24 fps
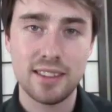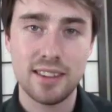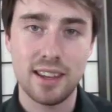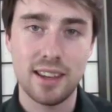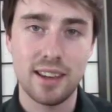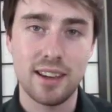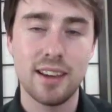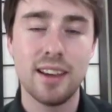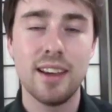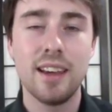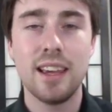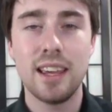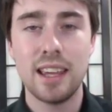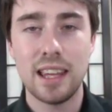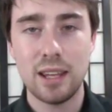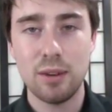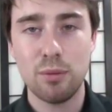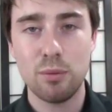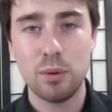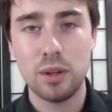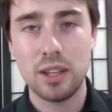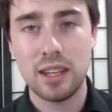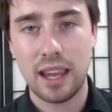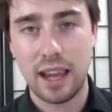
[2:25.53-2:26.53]
there
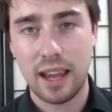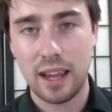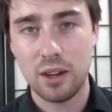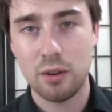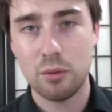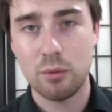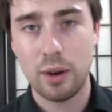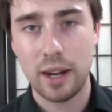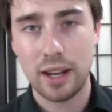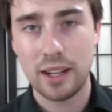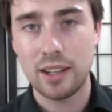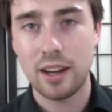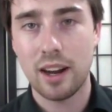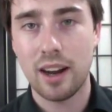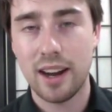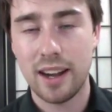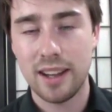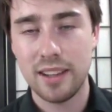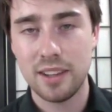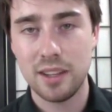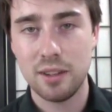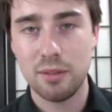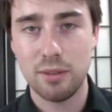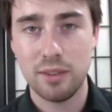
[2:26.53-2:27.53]
if we can rank
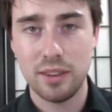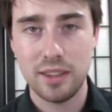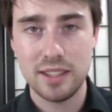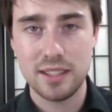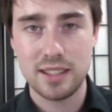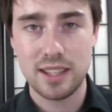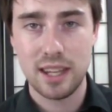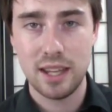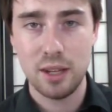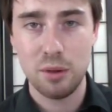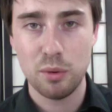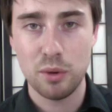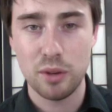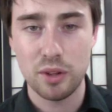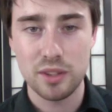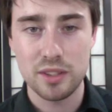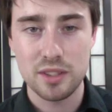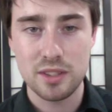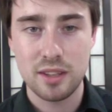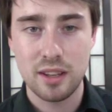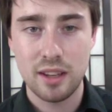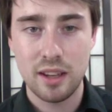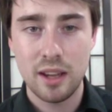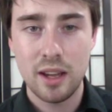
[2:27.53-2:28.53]
highly for these
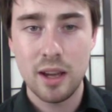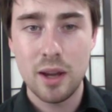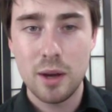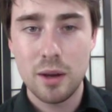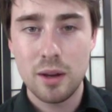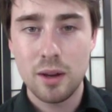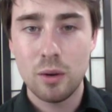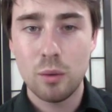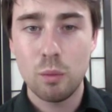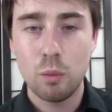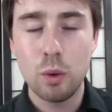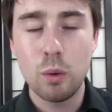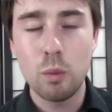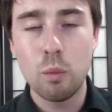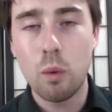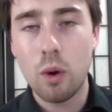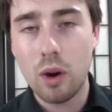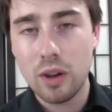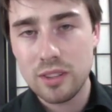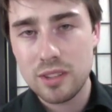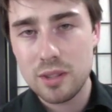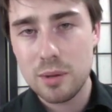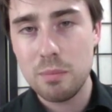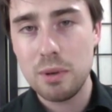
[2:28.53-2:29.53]
keywords. We
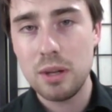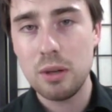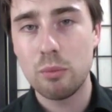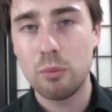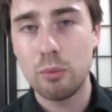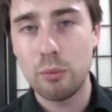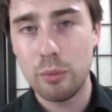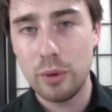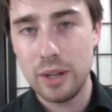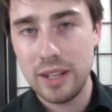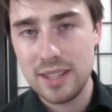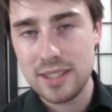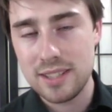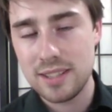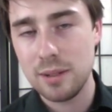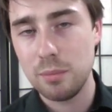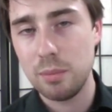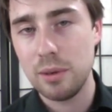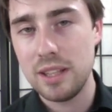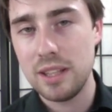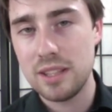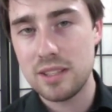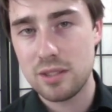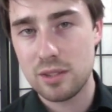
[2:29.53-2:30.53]
want to be
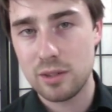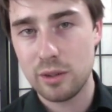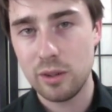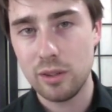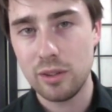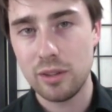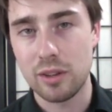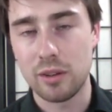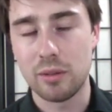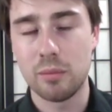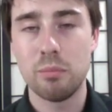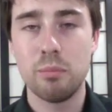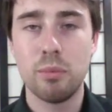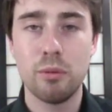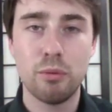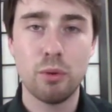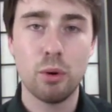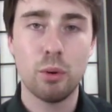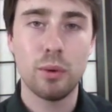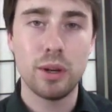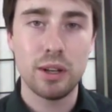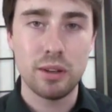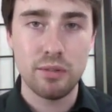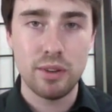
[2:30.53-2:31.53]
reasonably certain
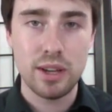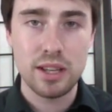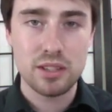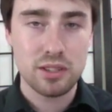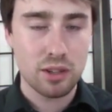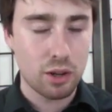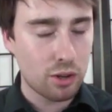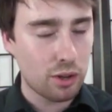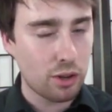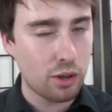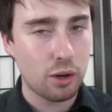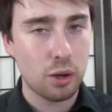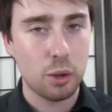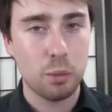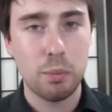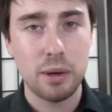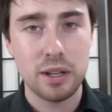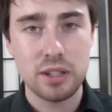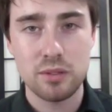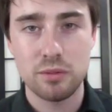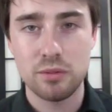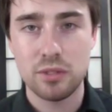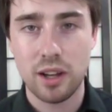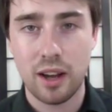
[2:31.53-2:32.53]
before we invest a whole
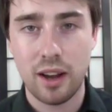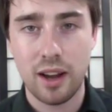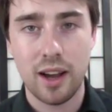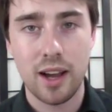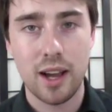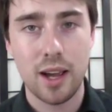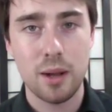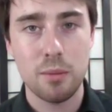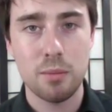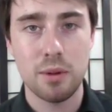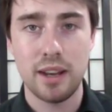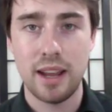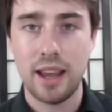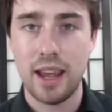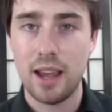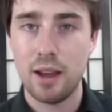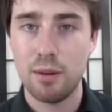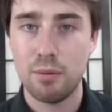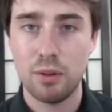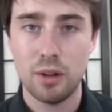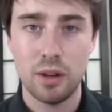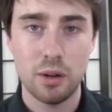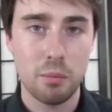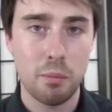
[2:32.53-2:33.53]
bunch of time and
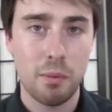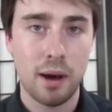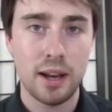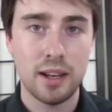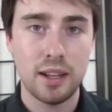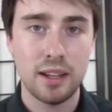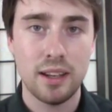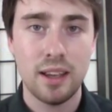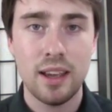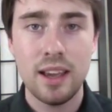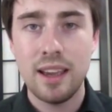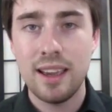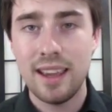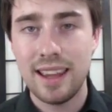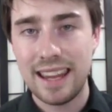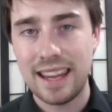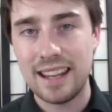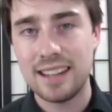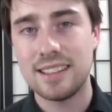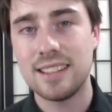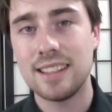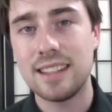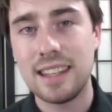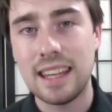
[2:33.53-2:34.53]
effort and money
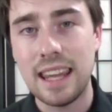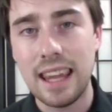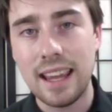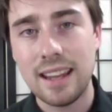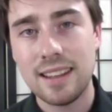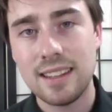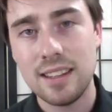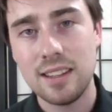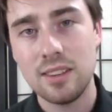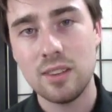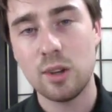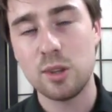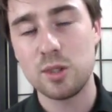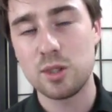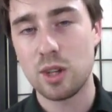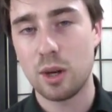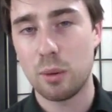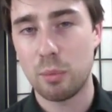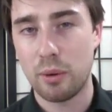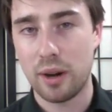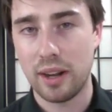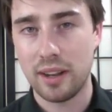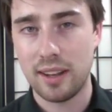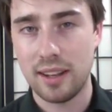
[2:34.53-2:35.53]
into getting those
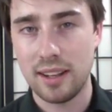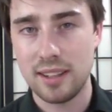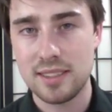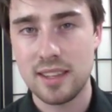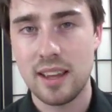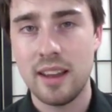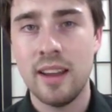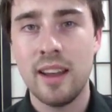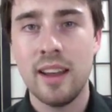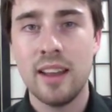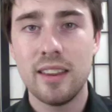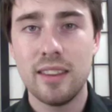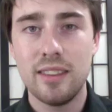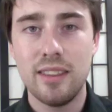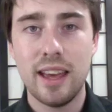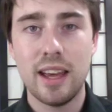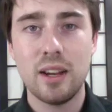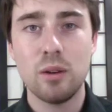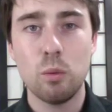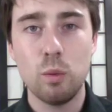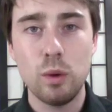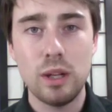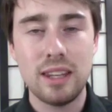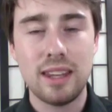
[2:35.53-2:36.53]
top rankings
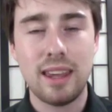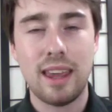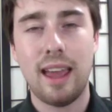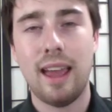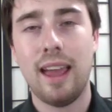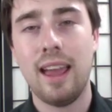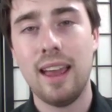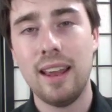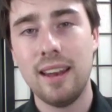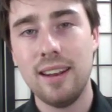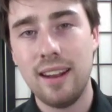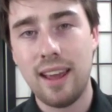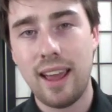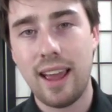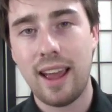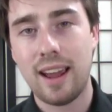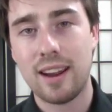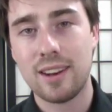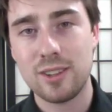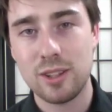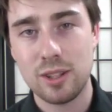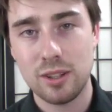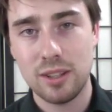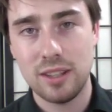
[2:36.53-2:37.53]
that we can
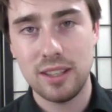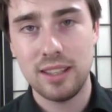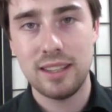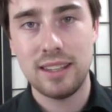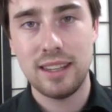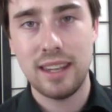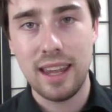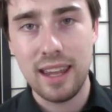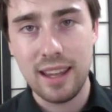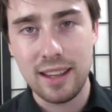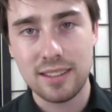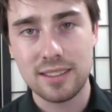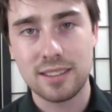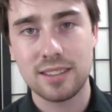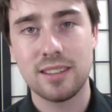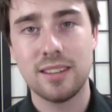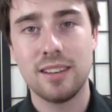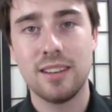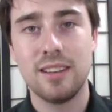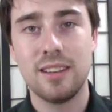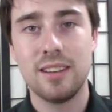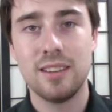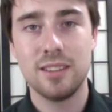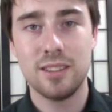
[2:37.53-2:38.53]
actually get
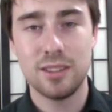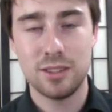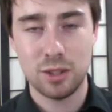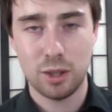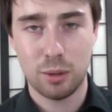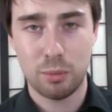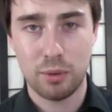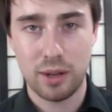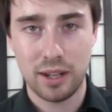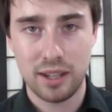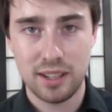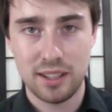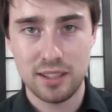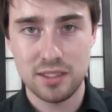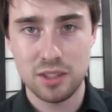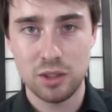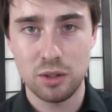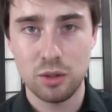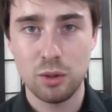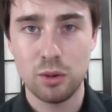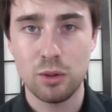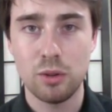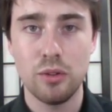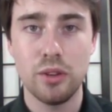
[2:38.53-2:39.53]
the top rankings in
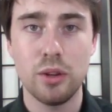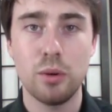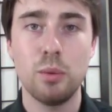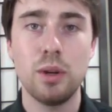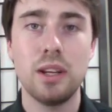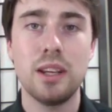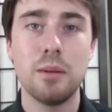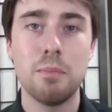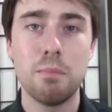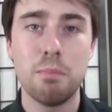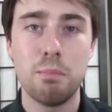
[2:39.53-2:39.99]
Google, that we can